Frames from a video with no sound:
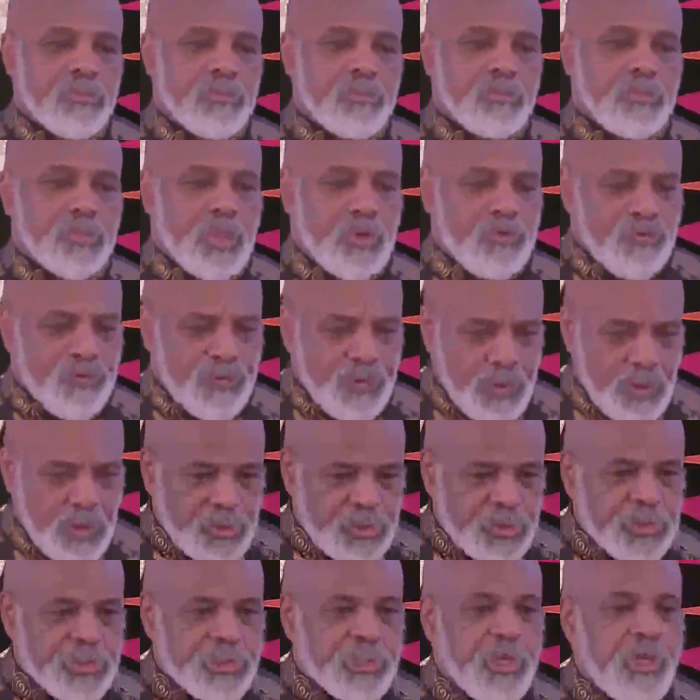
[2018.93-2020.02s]
The
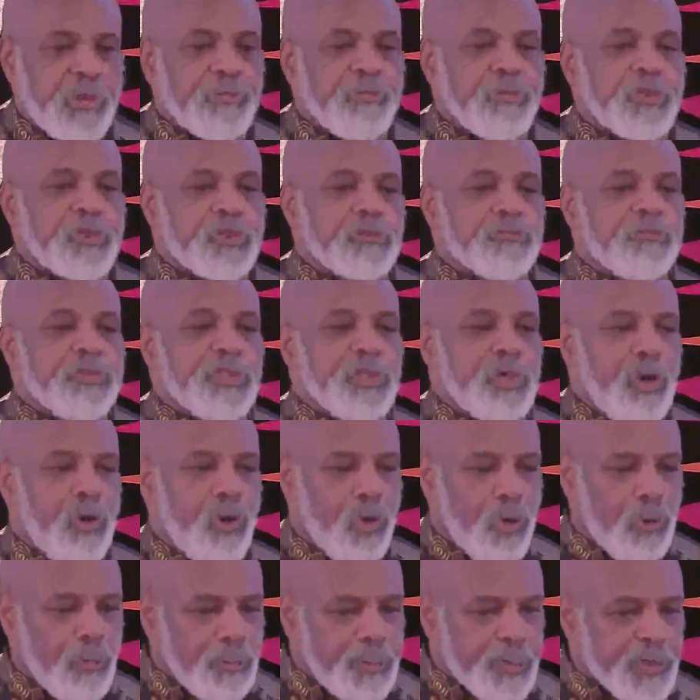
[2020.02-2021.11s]
first step is be
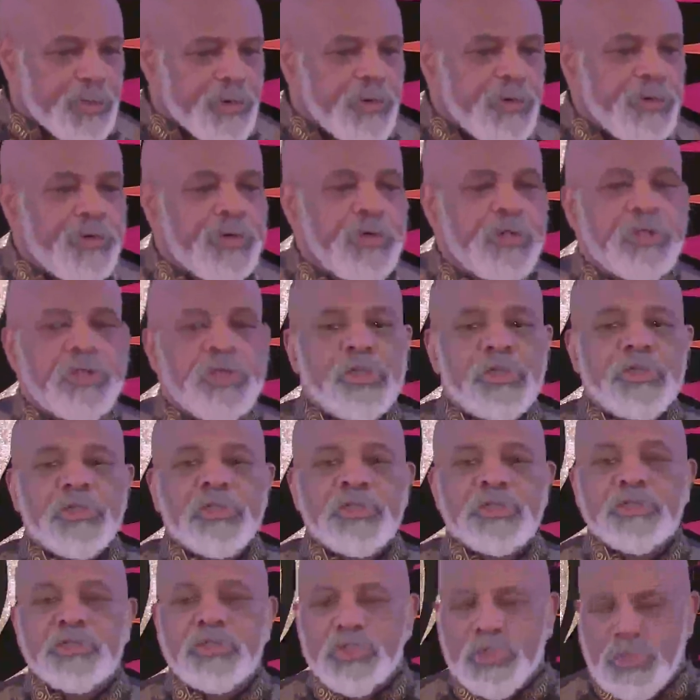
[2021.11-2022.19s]
open
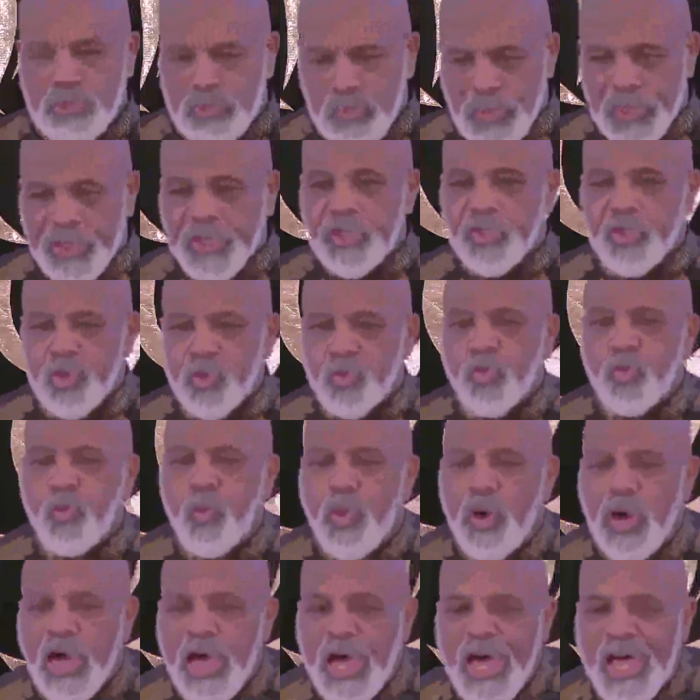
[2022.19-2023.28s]
to drink new
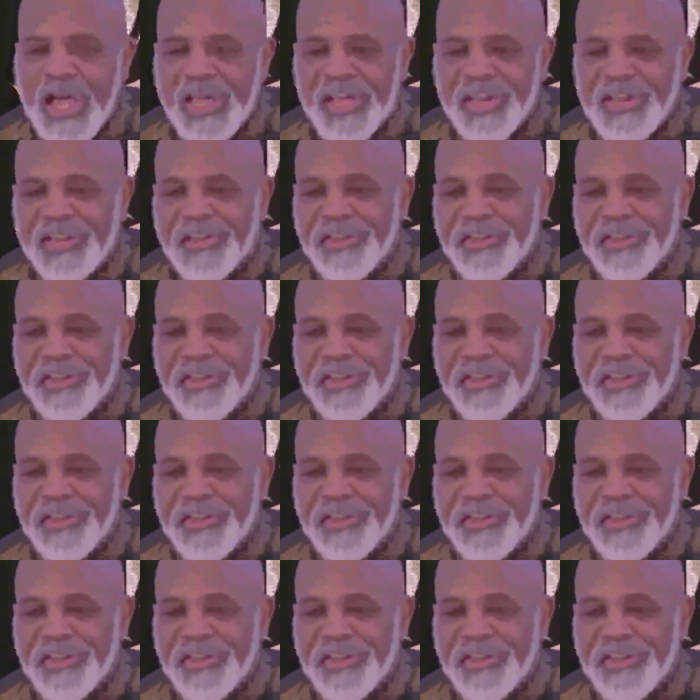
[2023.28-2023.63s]
wine.